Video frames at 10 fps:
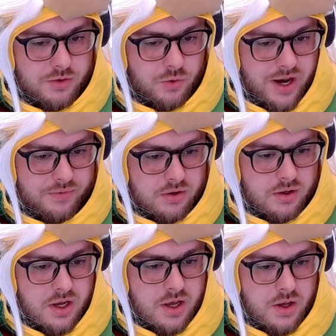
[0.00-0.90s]
have to
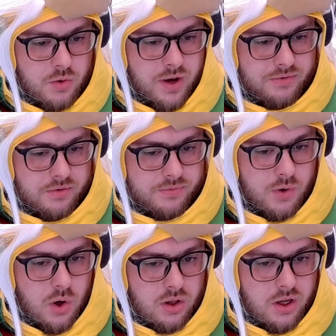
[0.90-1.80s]

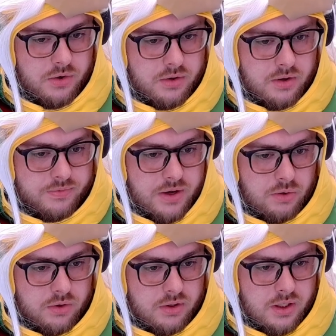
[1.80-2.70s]
fall under the
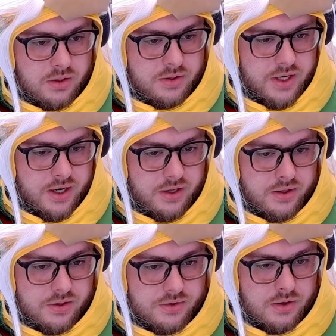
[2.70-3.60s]
federal understanding of
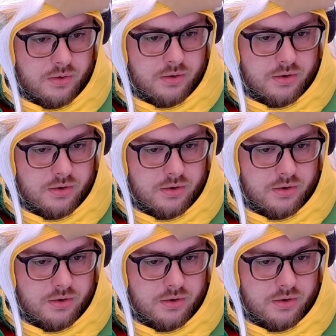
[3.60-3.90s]
this. So